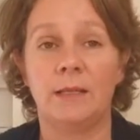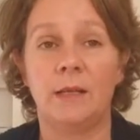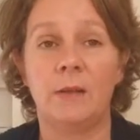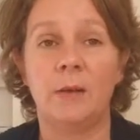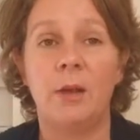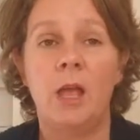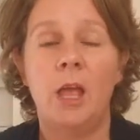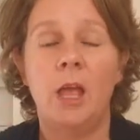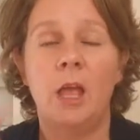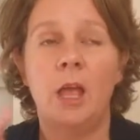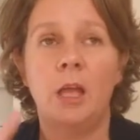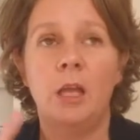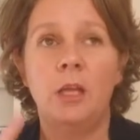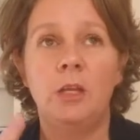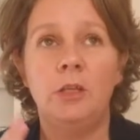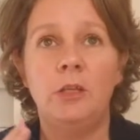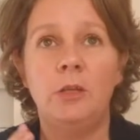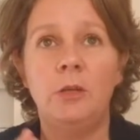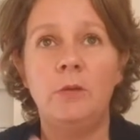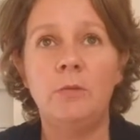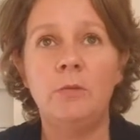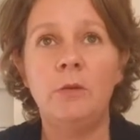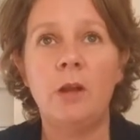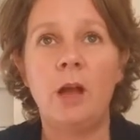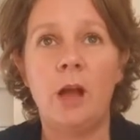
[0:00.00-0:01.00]
So
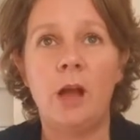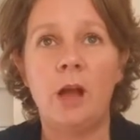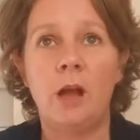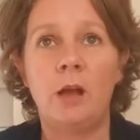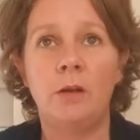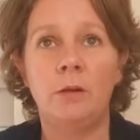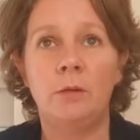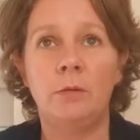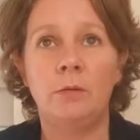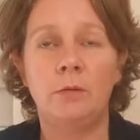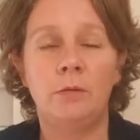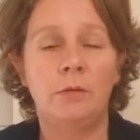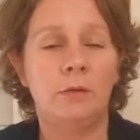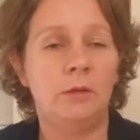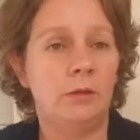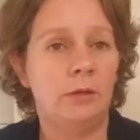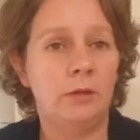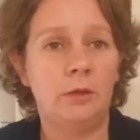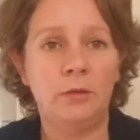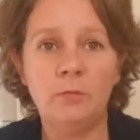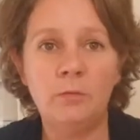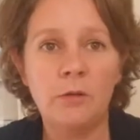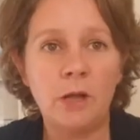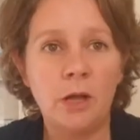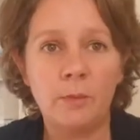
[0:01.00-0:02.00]
you know
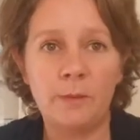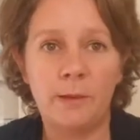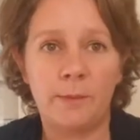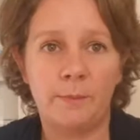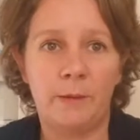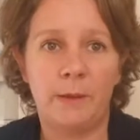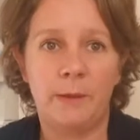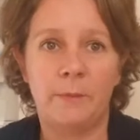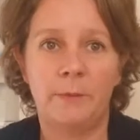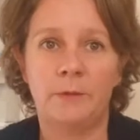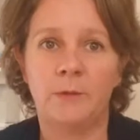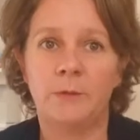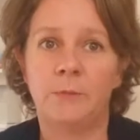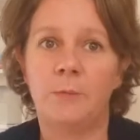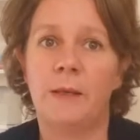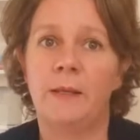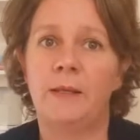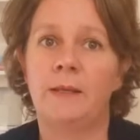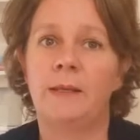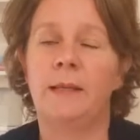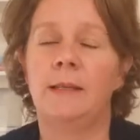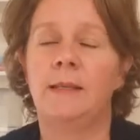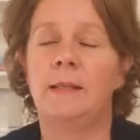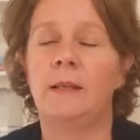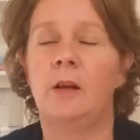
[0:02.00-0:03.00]
you know when people's
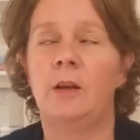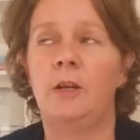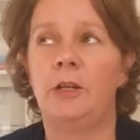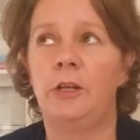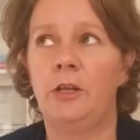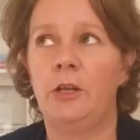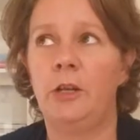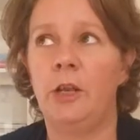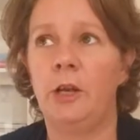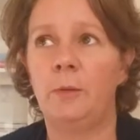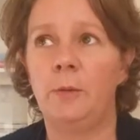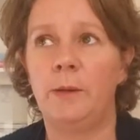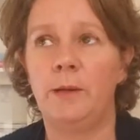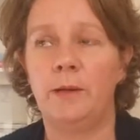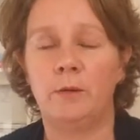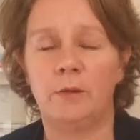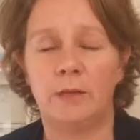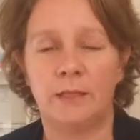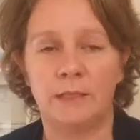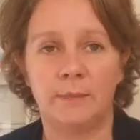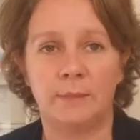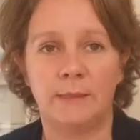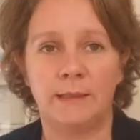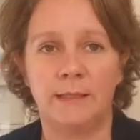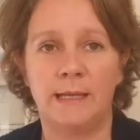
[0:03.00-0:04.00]
birthdays are, you know when
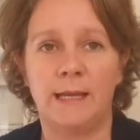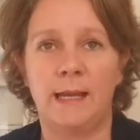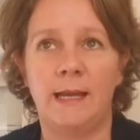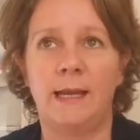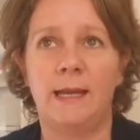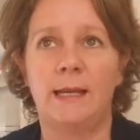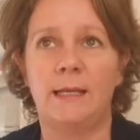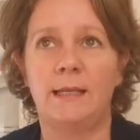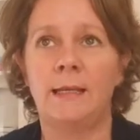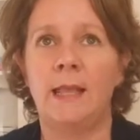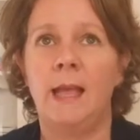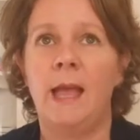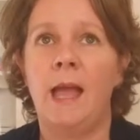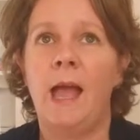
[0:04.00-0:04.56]
Christmas is,